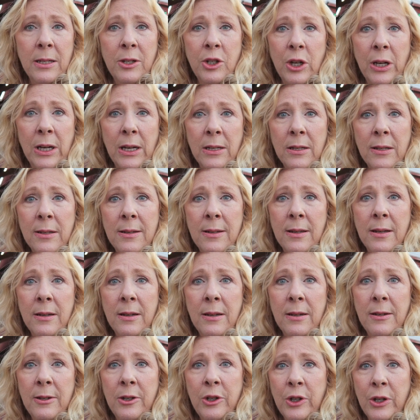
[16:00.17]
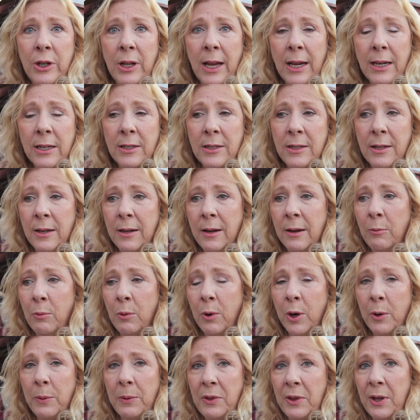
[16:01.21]
the chickens, she likes to
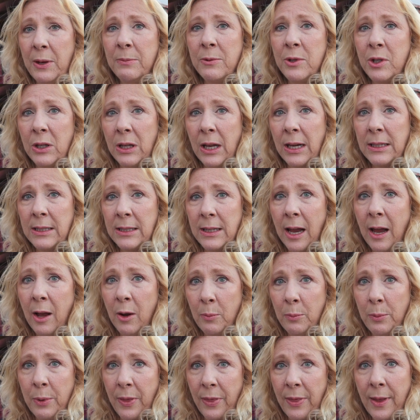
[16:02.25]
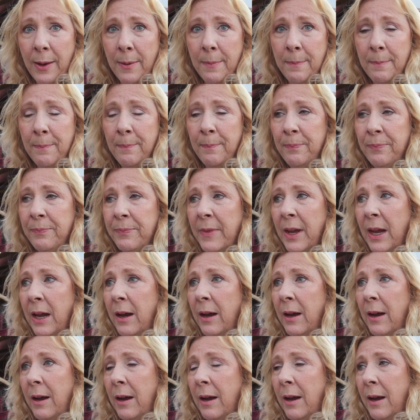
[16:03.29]
work with them, she likes to help with them.
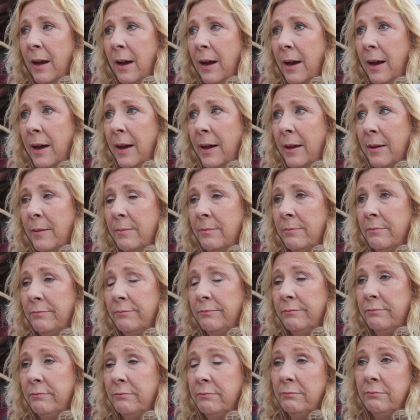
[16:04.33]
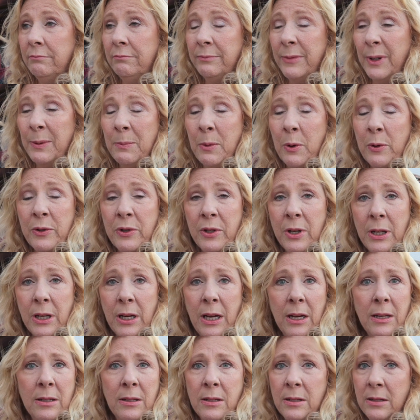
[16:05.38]
But most of the
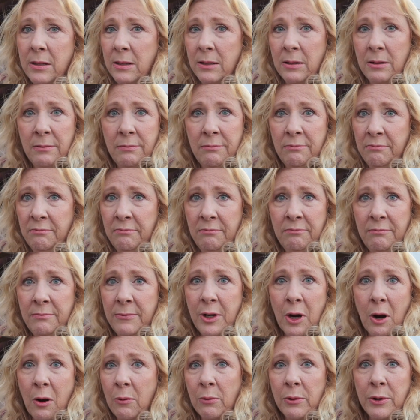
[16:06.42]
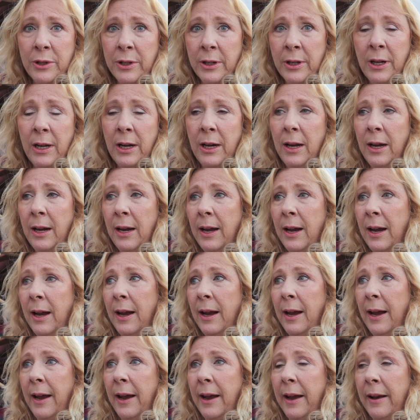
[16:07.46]
kids don't.
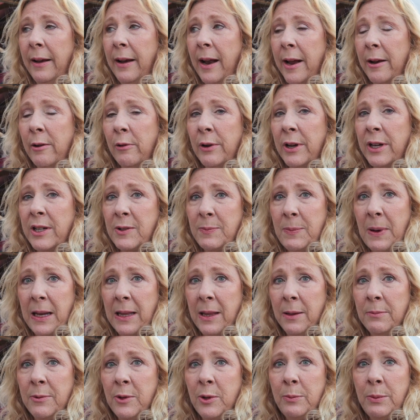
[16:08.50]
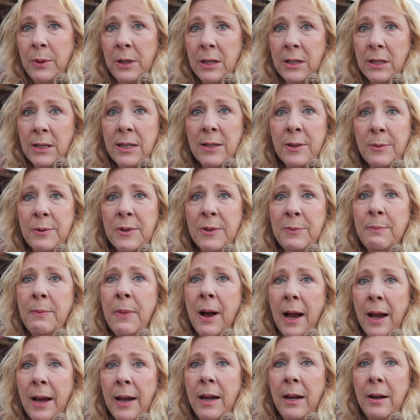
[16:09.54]
And I don't expect them to, because this was
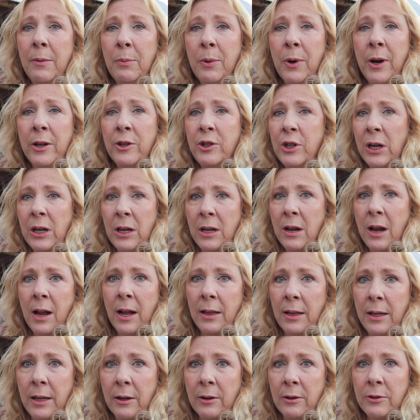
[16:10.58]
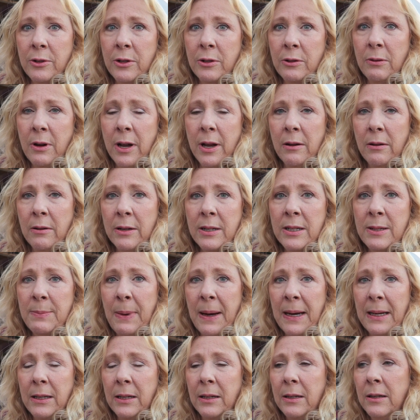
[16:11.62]
my project, not theirs, so I don't
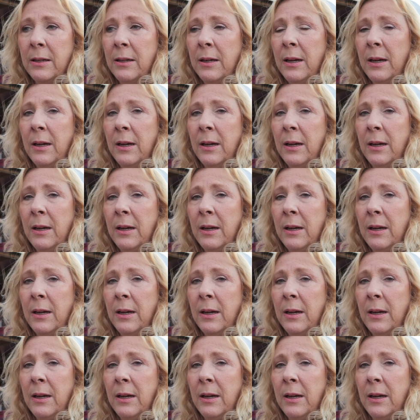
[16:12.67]
expect it.